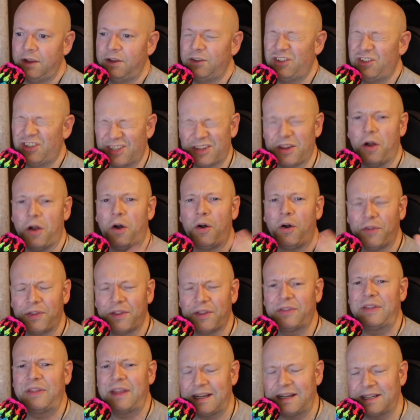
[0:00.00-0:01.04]
Just all the
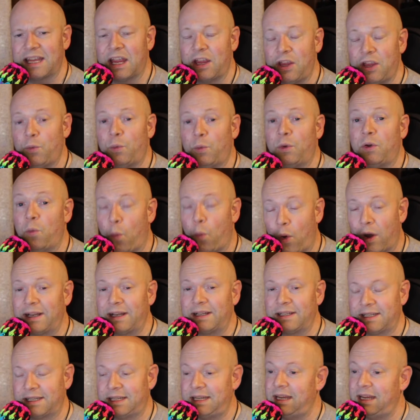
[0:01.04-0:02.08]
things that you would want to
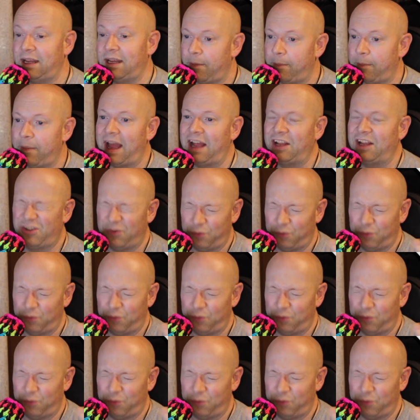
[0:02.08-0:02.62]
see in a match.